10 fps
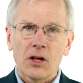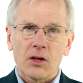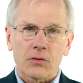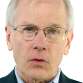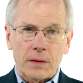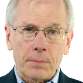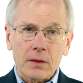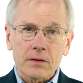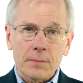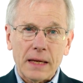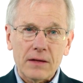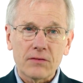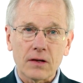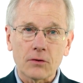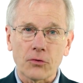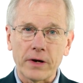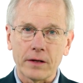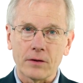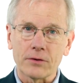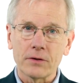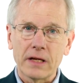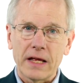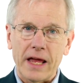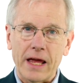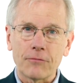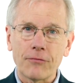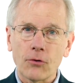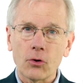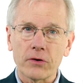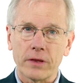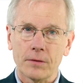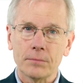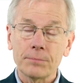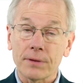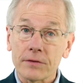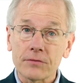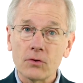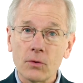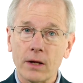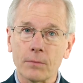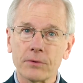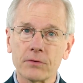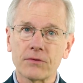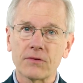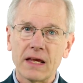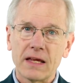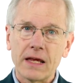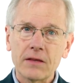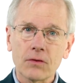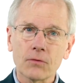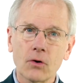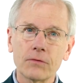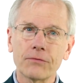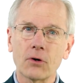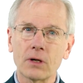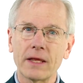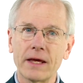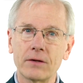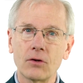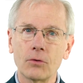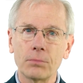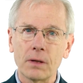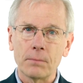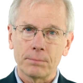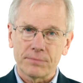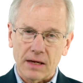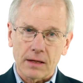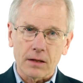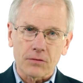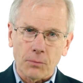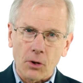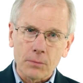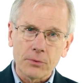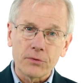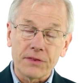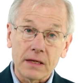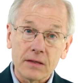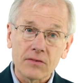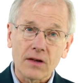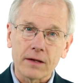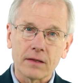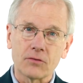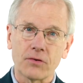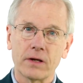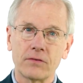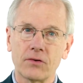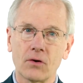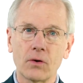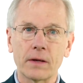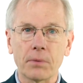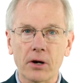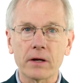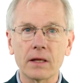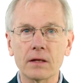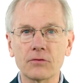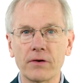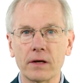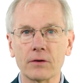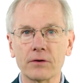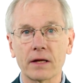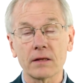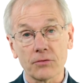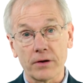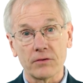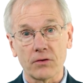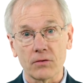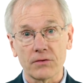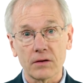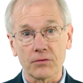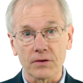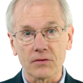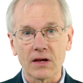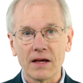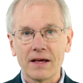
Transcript: So they built a maze and a trailer, and four of them, plus two helpers, hit the road for Orlando, taking a small booth inside the trade show and parking the trailer at the trade show's entrance.